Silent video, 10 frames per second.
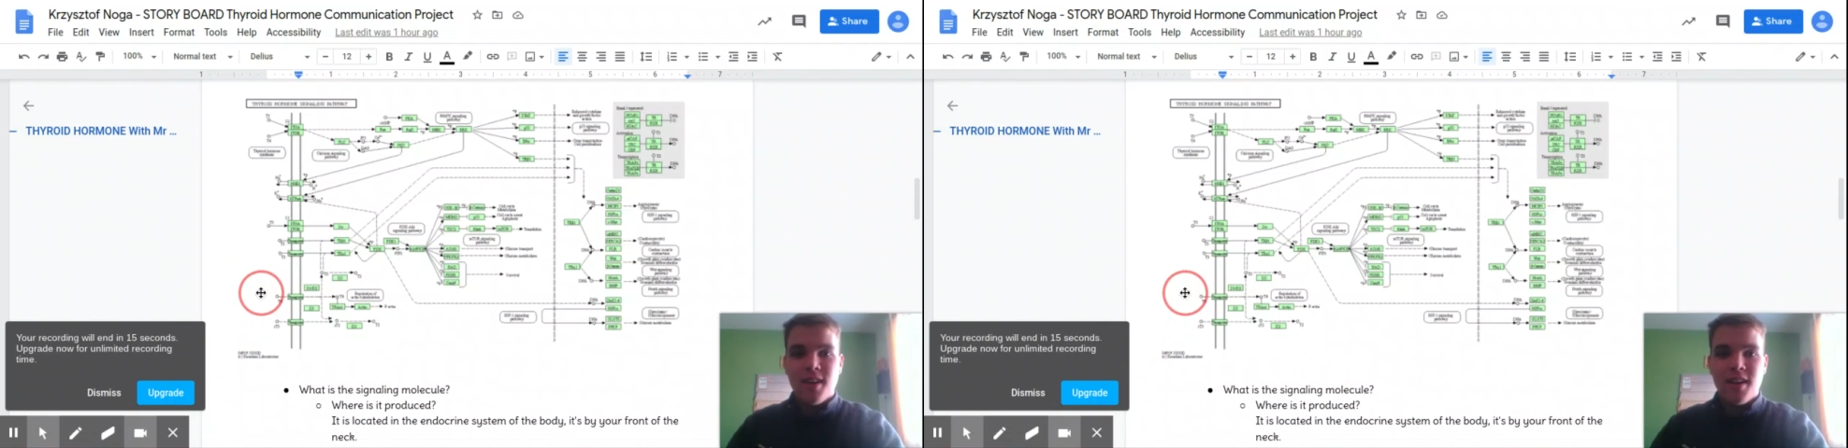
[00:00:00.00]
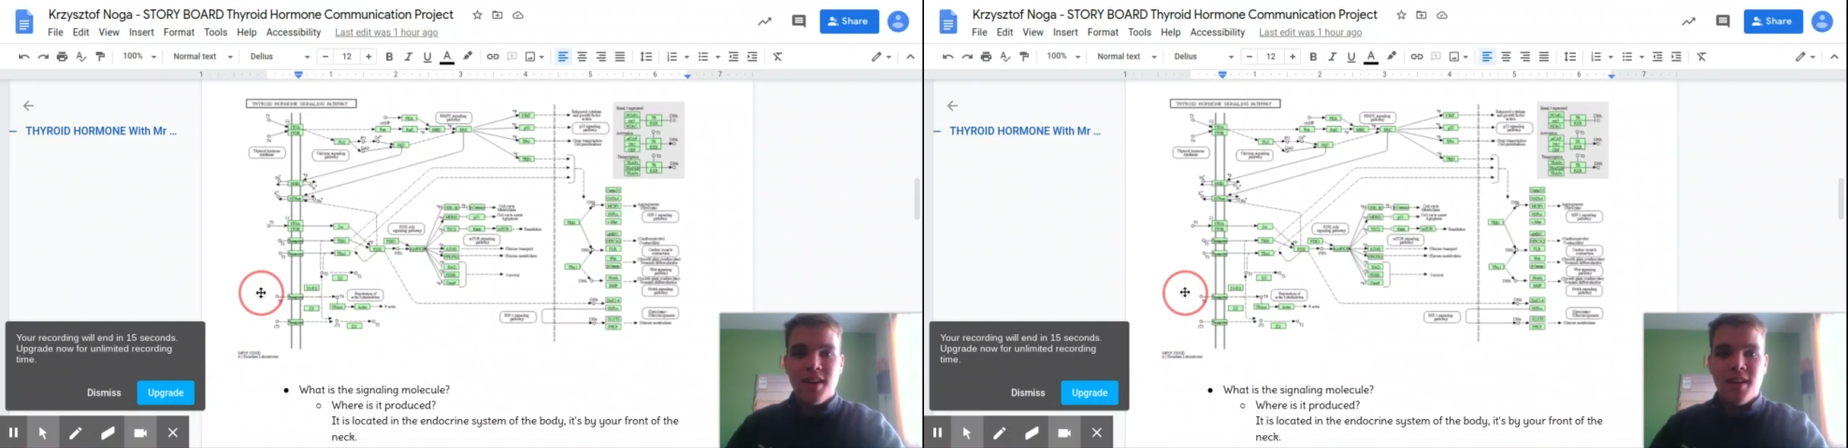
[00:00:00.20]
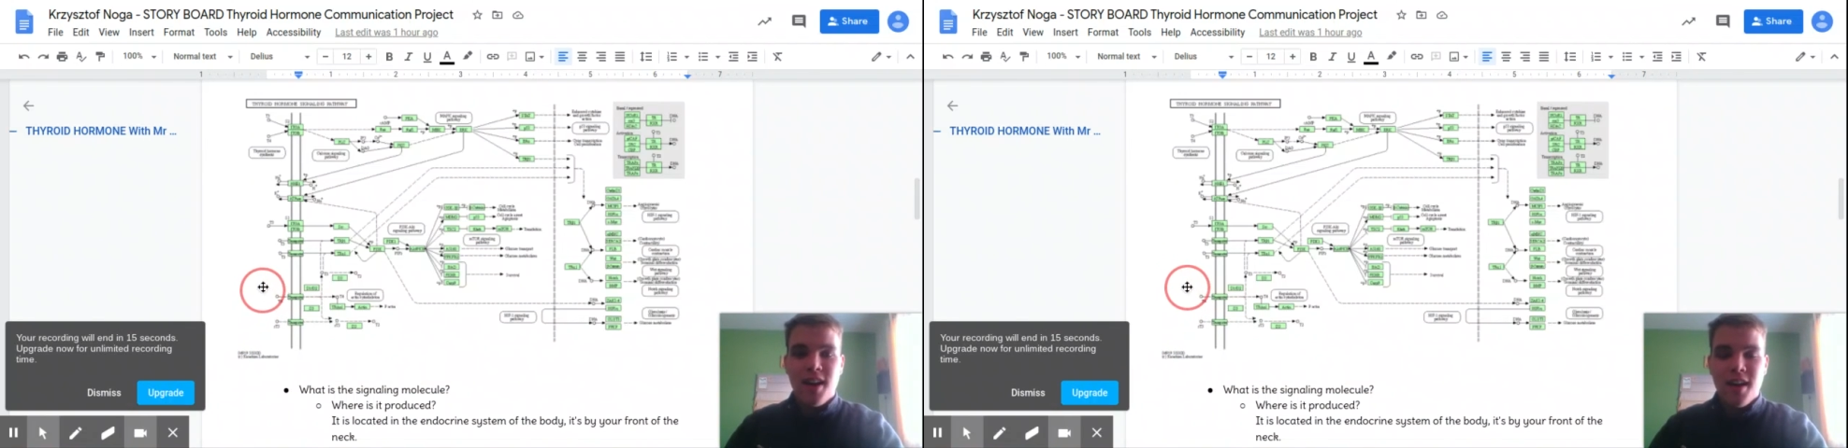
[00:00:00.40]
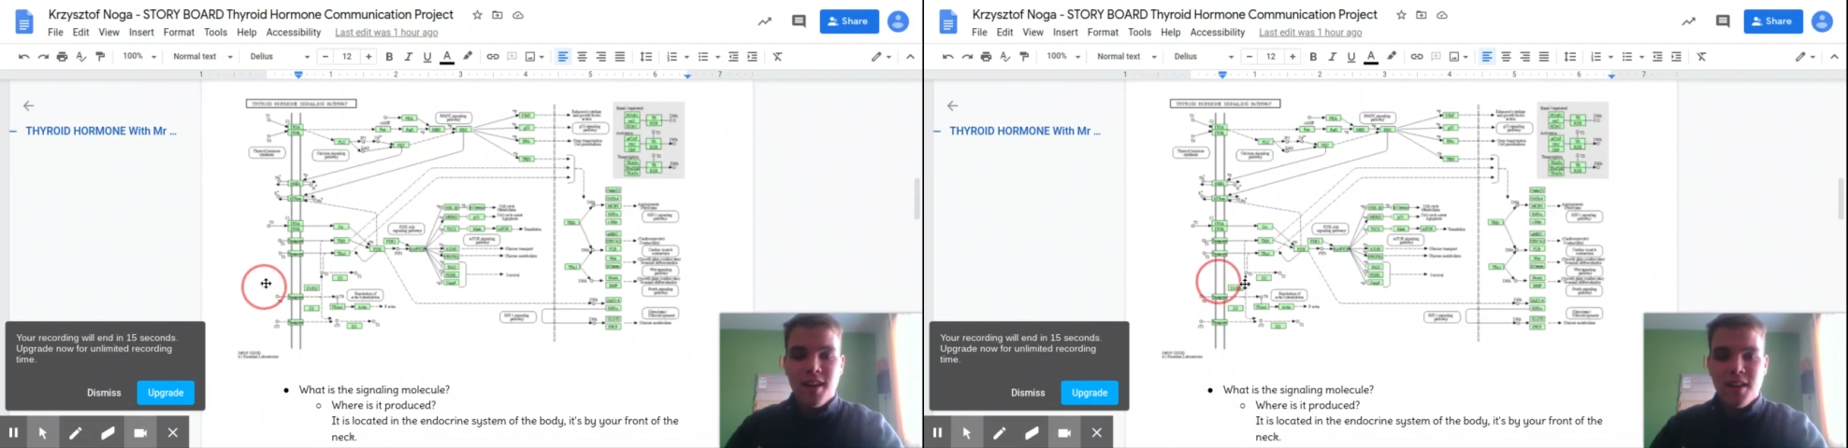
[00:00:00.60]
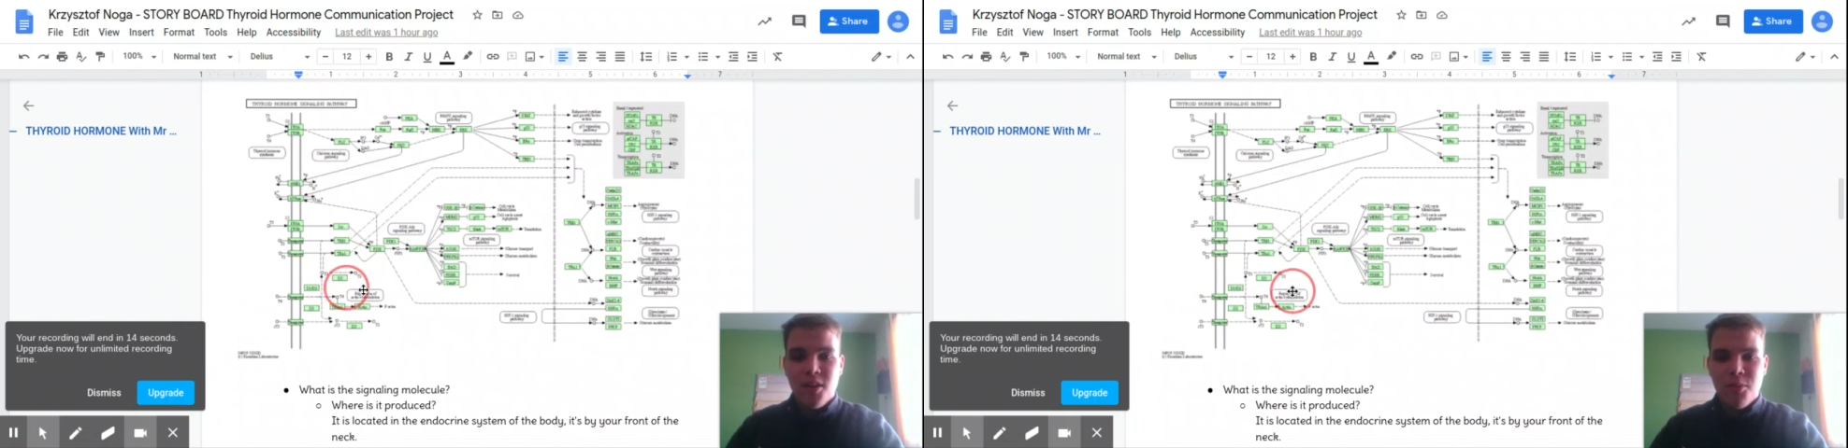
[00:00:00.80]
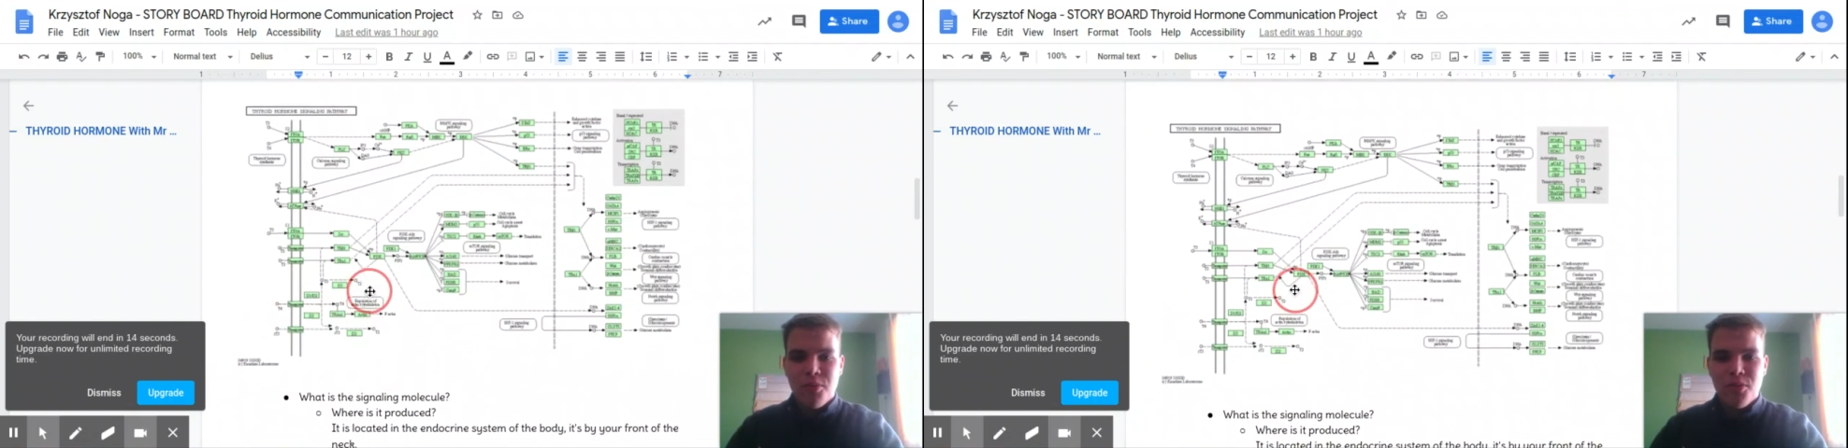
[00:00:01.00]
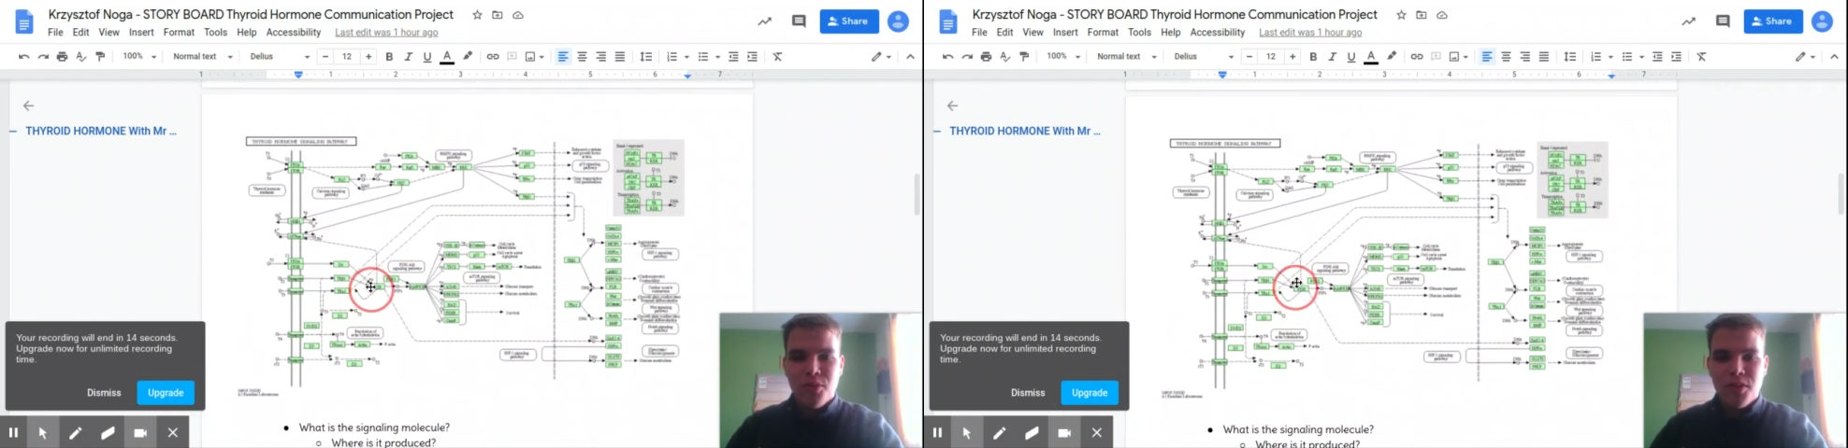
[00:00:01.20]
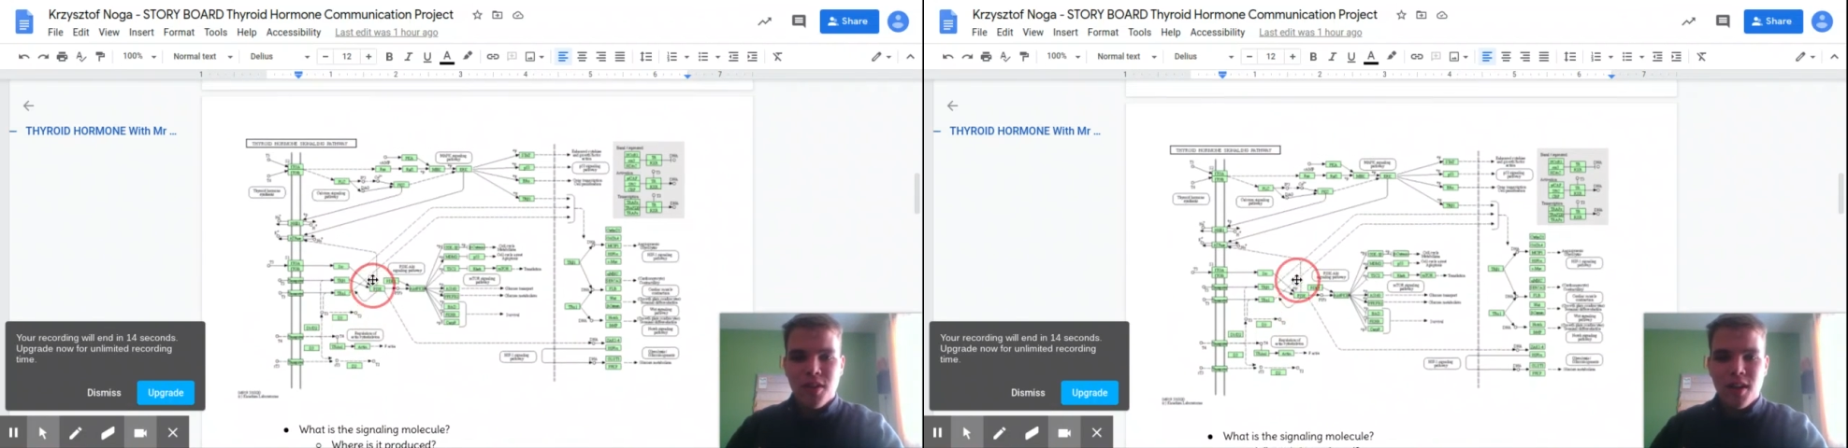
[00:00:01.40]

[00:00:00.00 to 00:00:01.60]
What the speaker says: I hope you learned